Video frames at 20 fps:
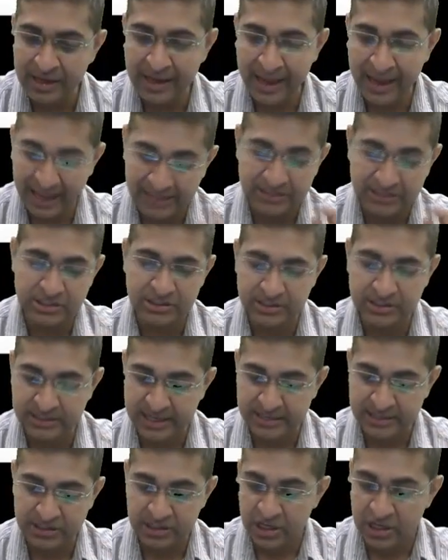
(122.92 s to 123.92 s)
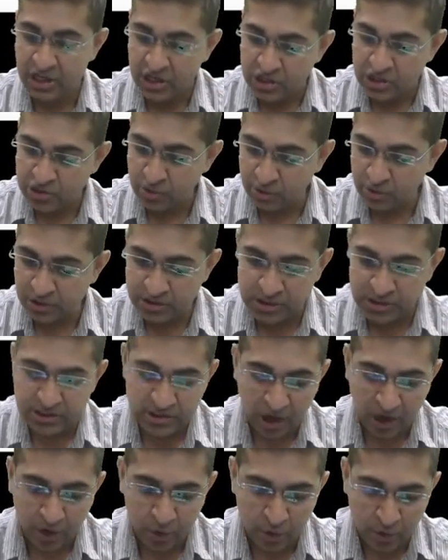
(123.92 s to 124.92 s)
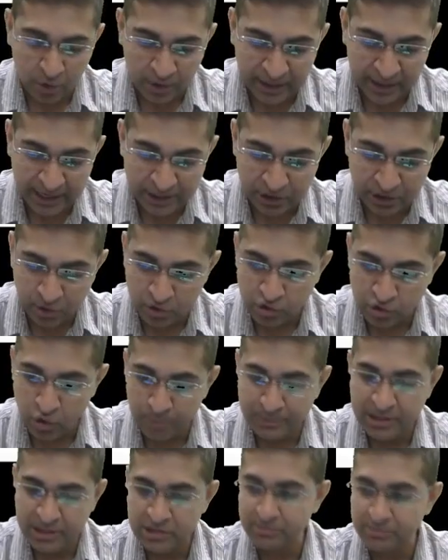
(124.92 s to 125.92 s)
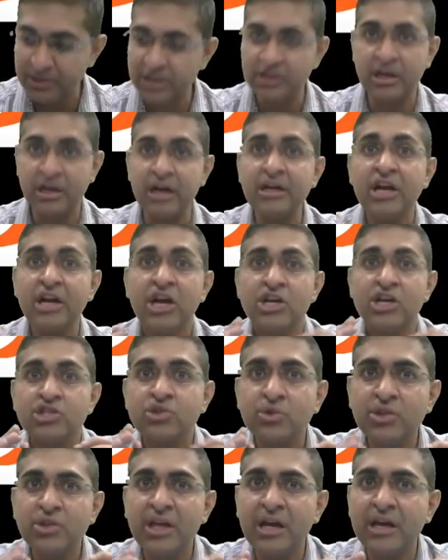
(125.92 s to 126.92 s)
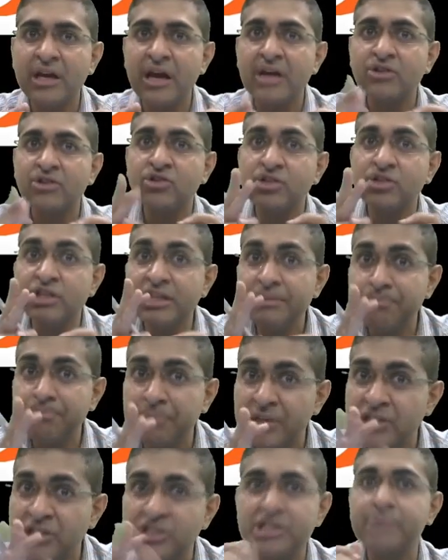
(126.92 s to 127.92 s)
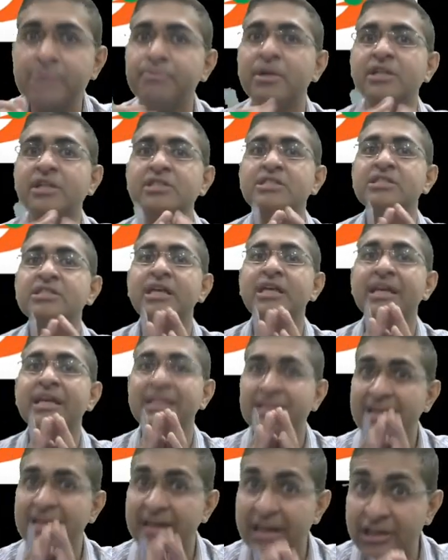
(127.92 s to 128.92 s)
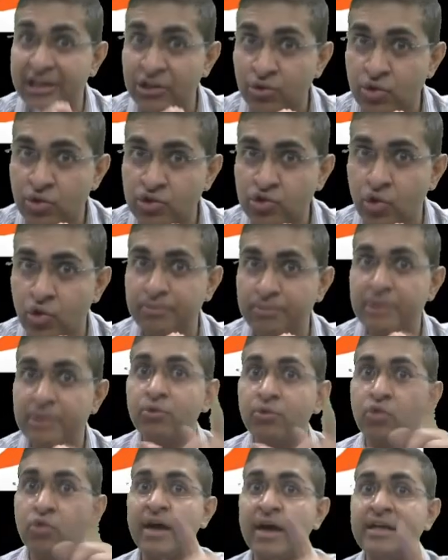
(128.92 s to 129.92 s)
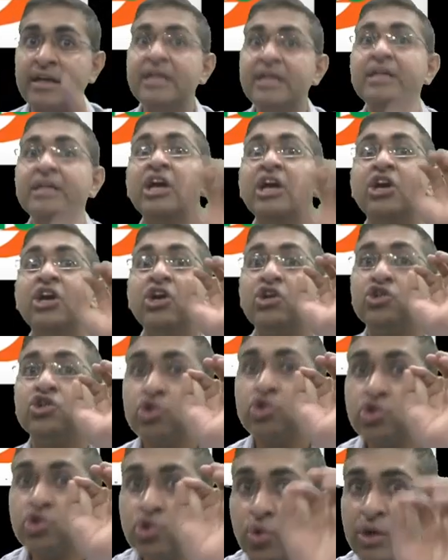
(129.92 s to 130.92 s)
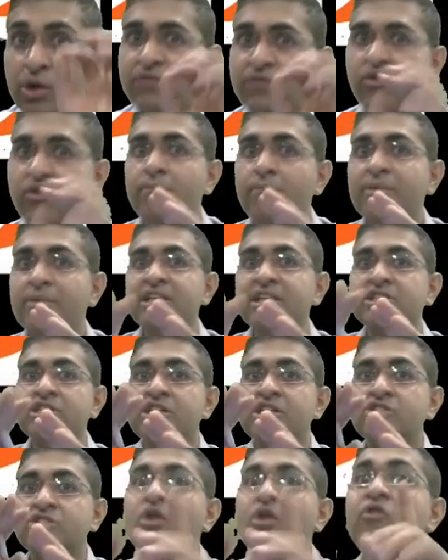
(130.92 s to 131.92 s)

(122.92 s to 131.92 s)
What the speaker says: else. Yes. So this is how retinoscopy is being done. So there are three principles in the retinoscopy, provided you do it from a distance of